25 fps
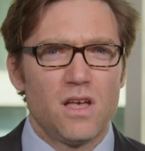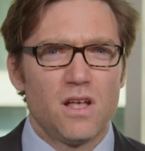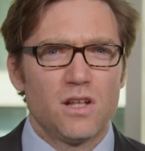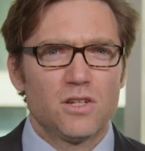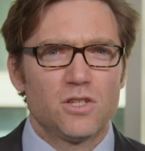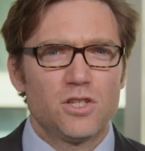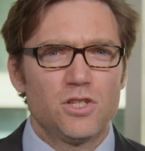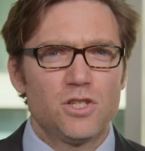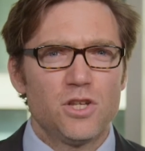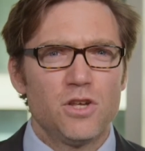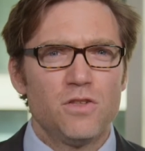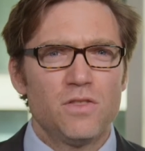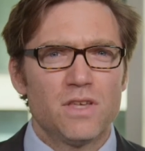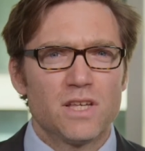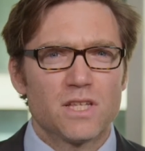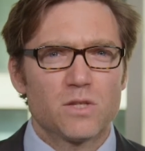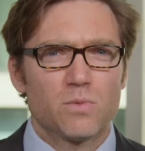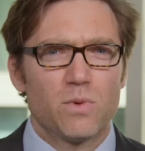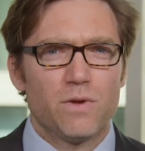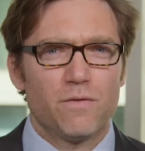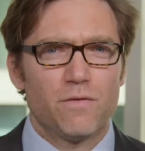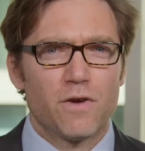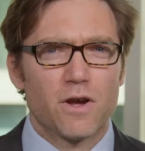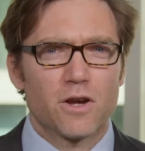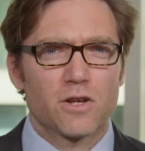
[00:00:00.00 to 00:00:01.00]
To do this,
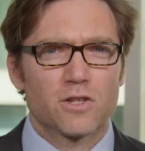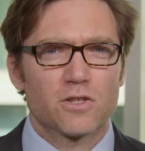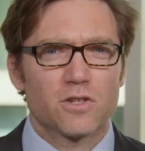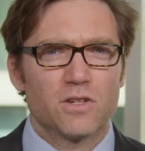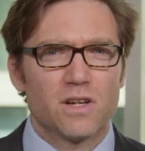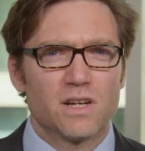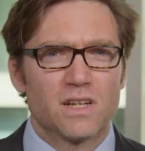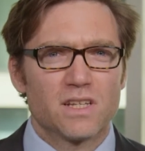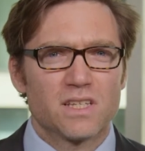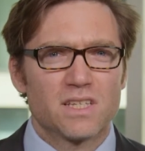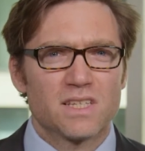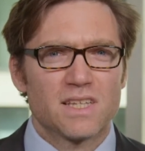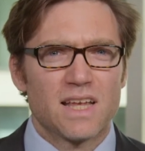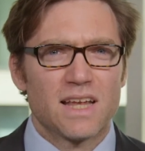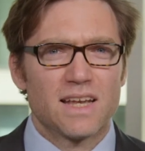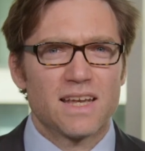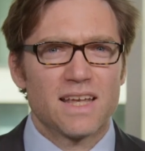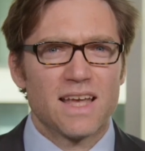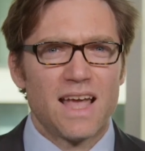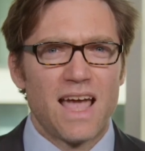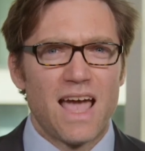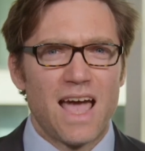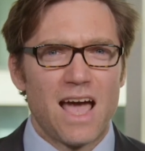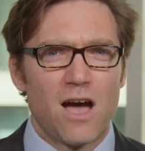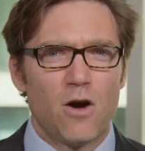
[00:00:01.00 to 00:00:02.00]
we focus on understanding
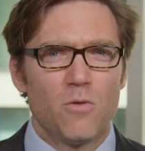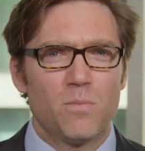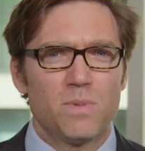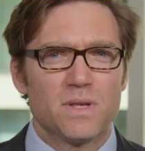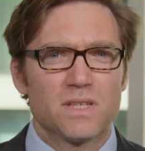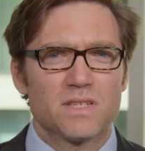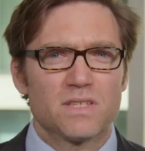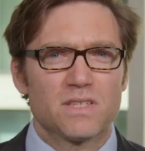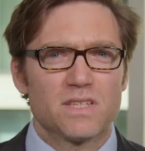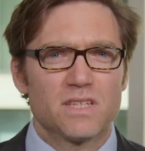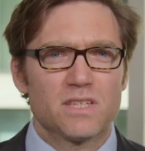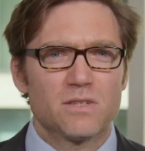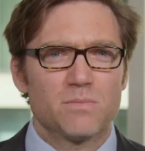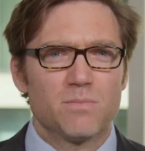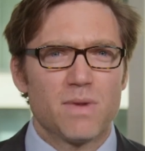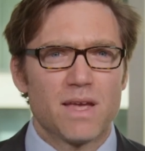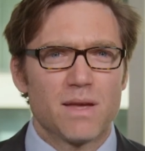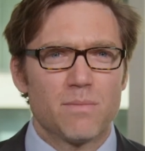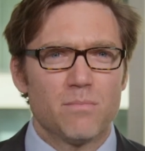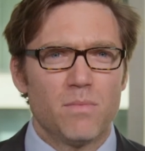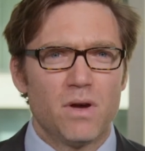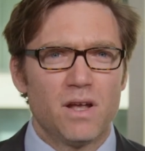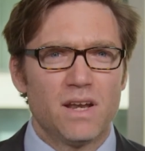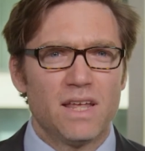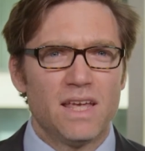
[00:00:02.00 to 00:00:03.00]
how businesses make
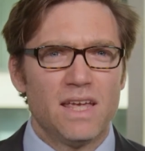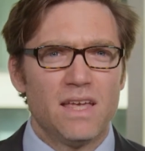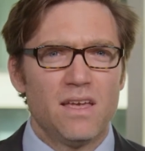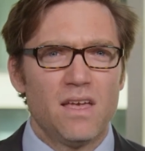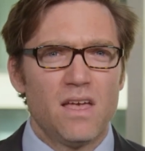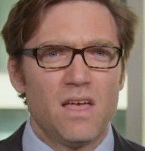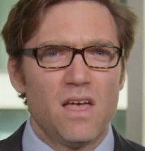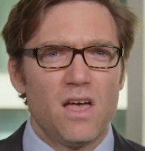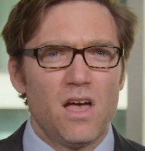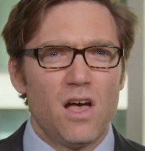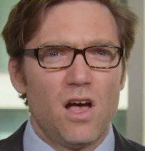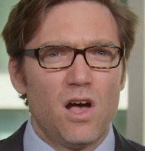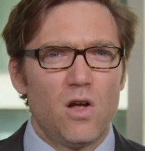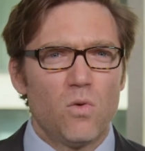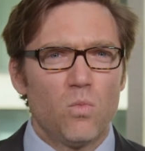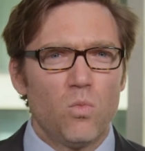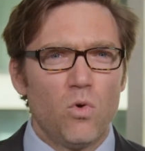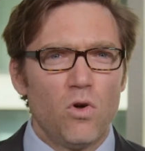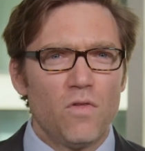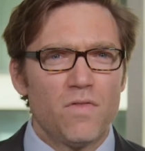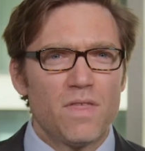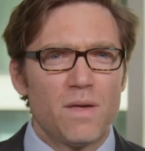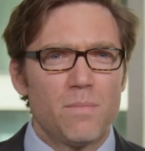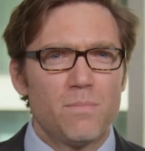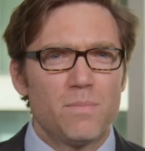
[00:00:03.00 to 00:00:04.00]
money and
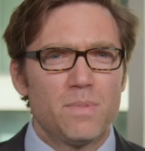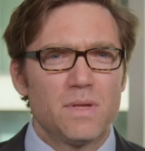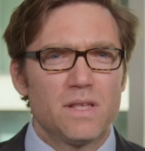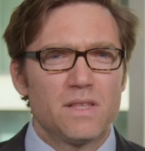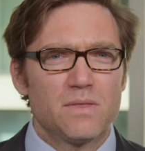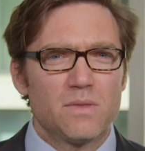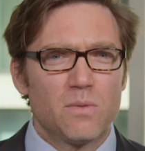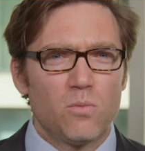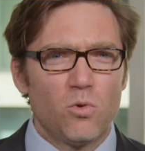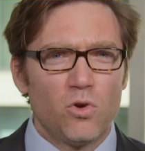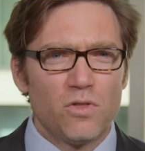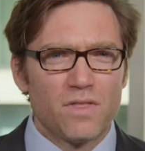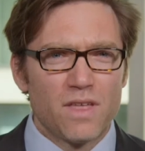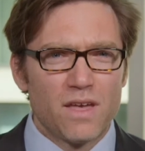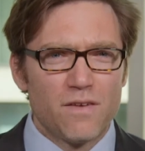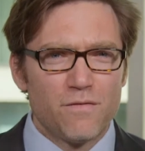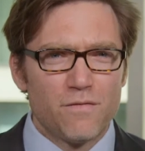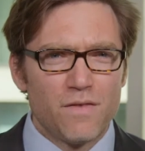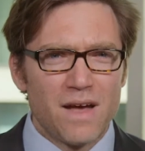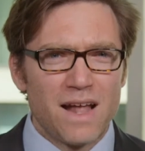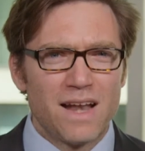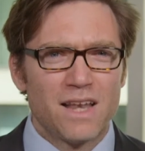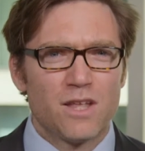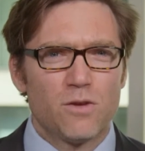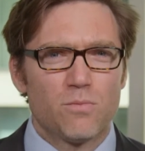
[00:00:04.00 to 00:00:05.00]
what their
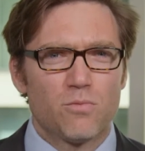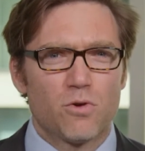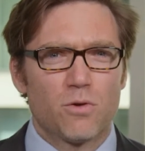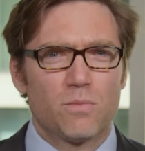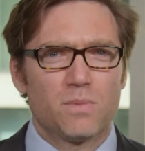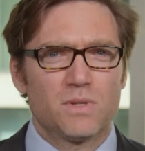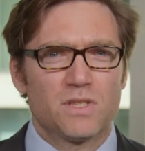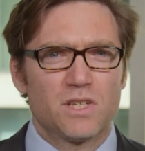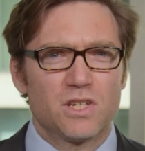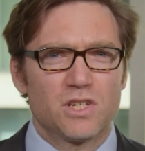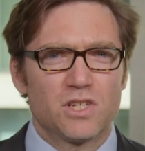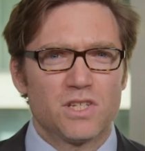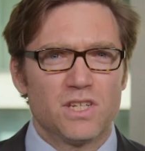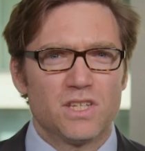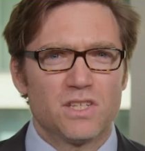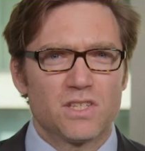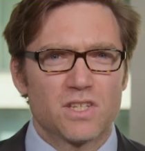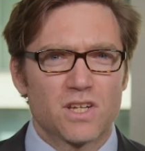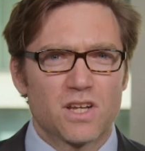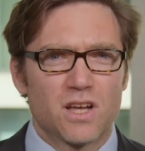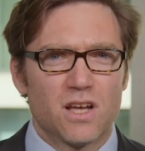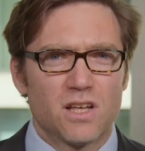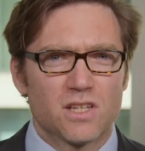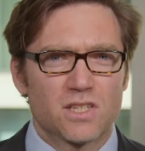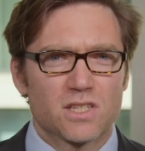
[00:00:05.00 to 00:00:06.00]
value proposition is to
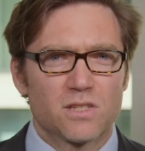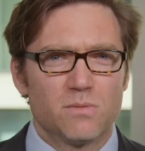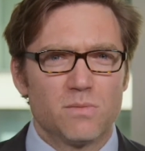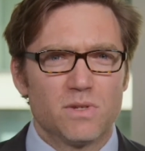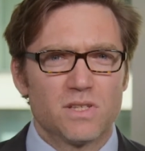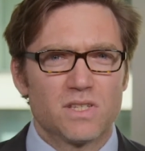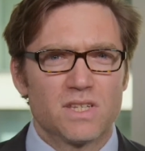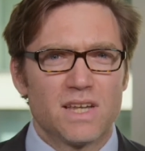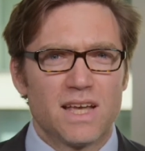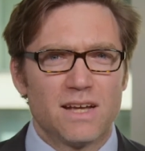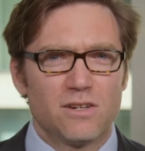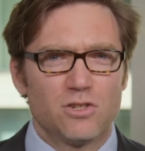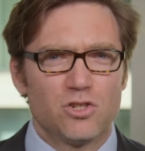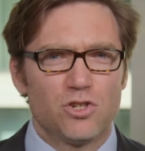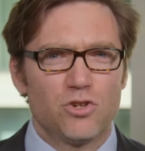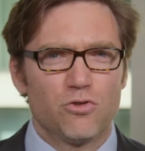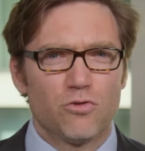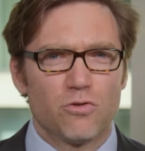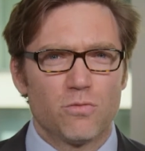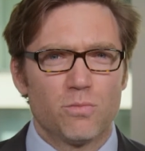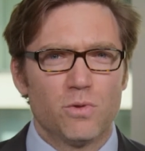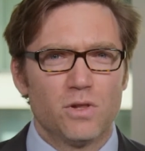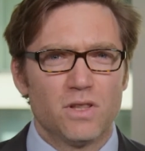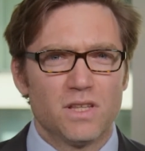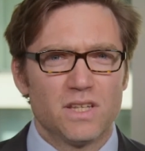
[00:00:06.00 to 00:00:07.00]
customers and how
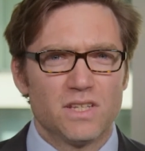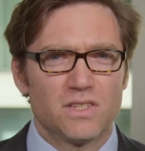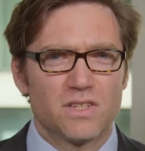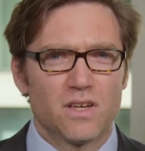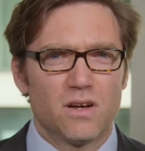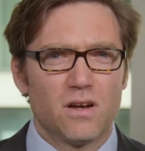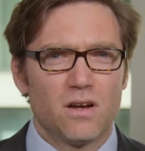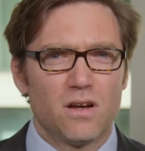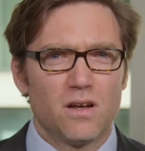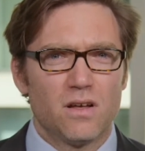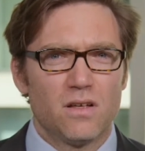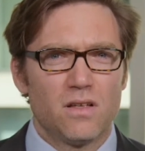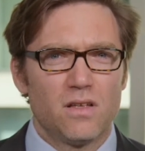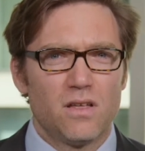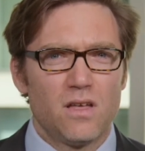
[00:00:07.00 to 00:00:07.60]
durable these are.